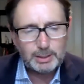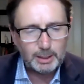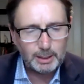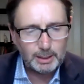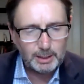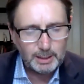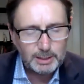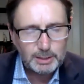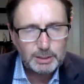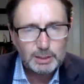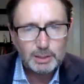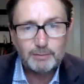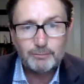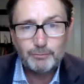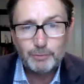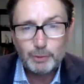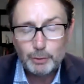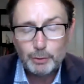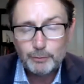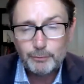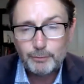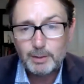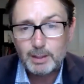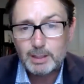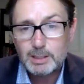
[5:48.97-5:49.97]
holistic
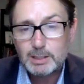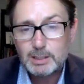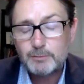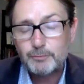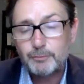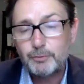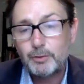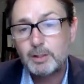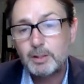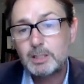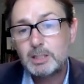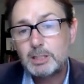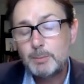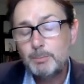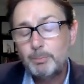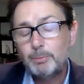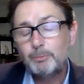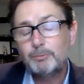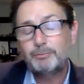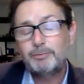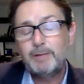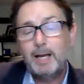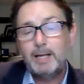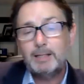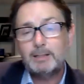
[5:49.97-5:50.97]
view of this for the simple
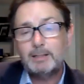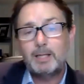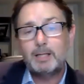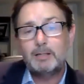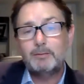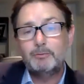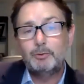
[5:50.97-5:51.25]
fact that,